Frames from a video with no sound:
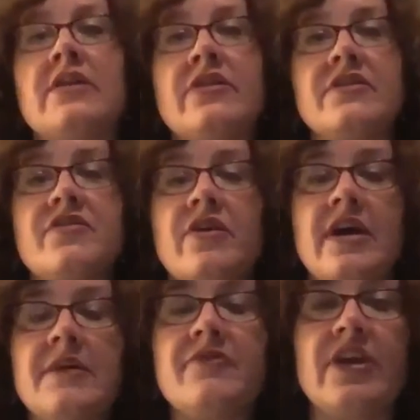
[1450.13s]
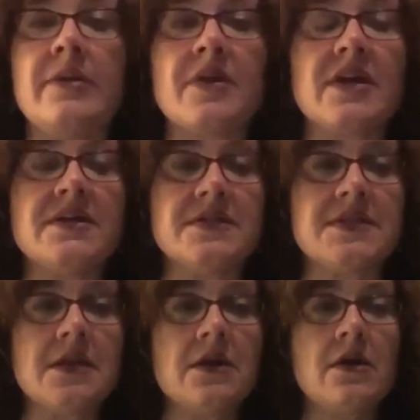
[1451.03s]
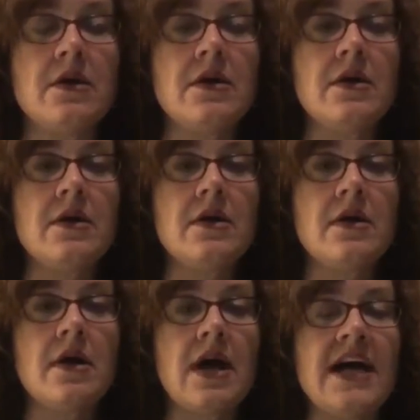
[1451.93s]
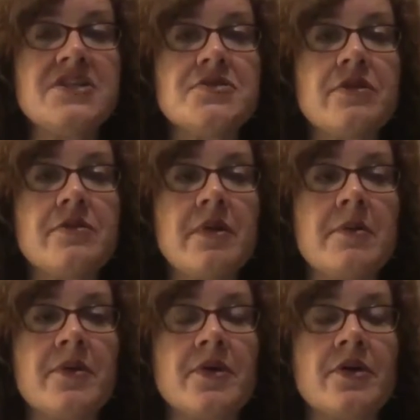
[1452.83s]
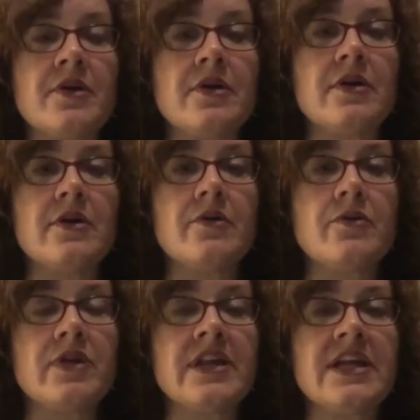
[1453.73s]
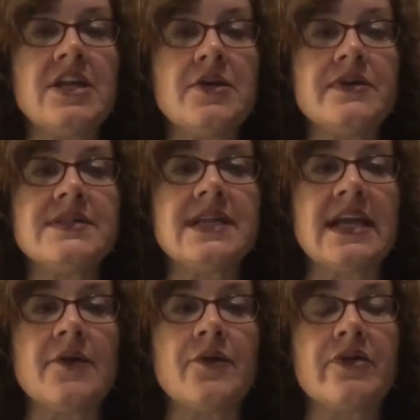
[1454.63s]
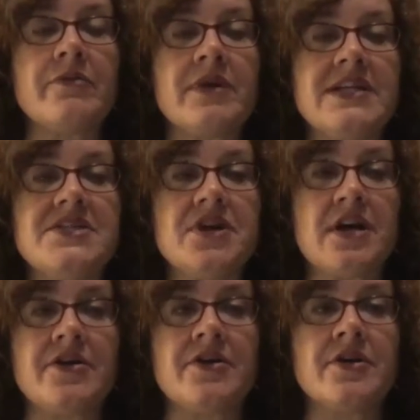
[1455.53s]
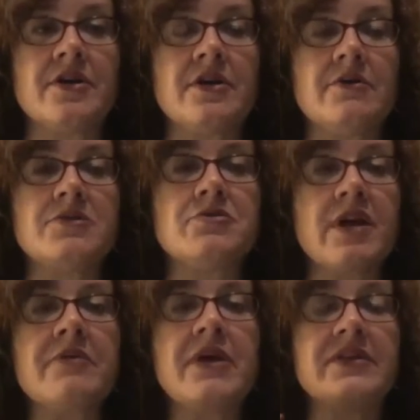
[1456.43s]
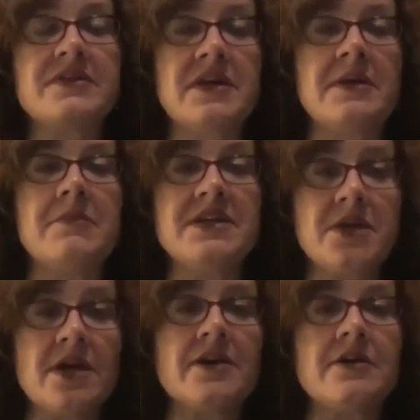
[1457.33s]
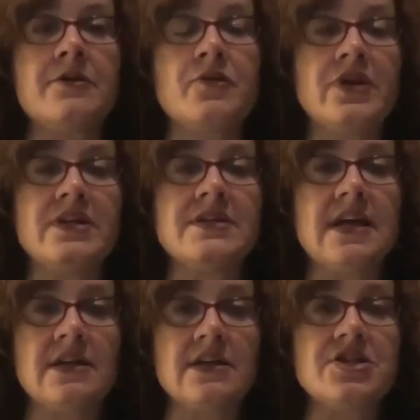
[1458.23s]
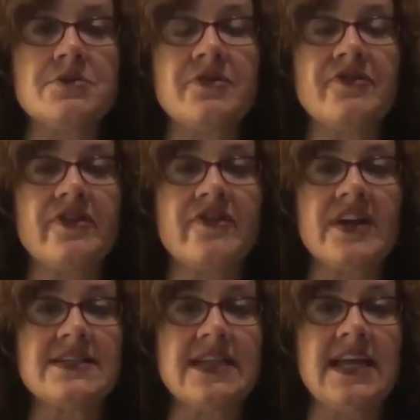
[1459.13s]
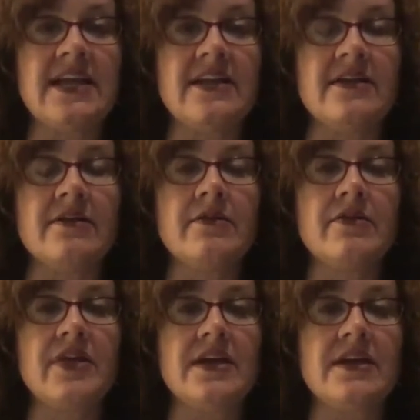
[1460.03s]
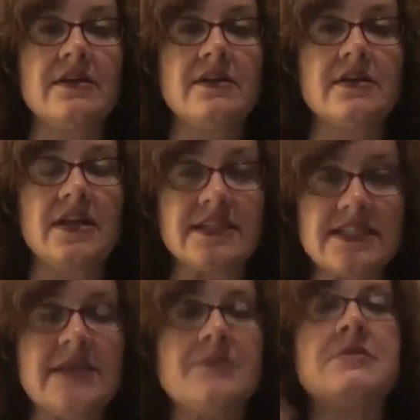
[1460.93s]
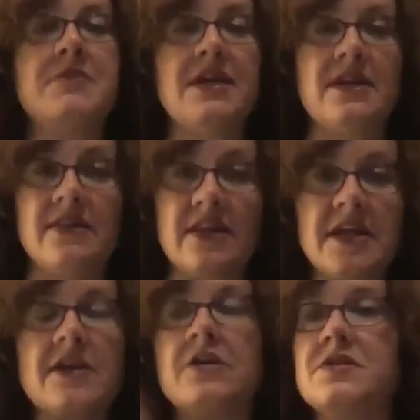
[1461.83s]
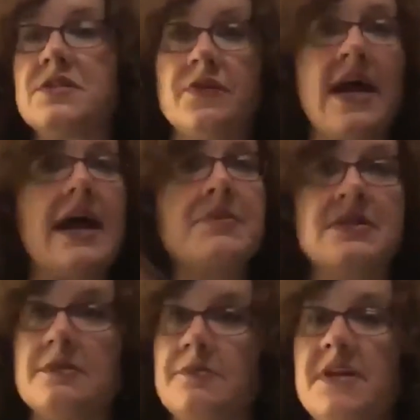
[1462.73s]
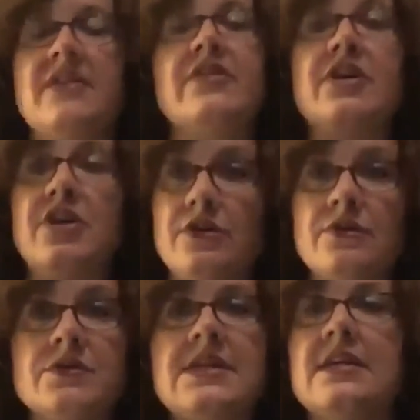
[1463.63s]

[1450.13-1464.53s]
in the time frame, because I just remember really noticing it with my daughter. It was right around the time my daughter was eligible for the vaccine that it seemed to be that it also happened to be in the news,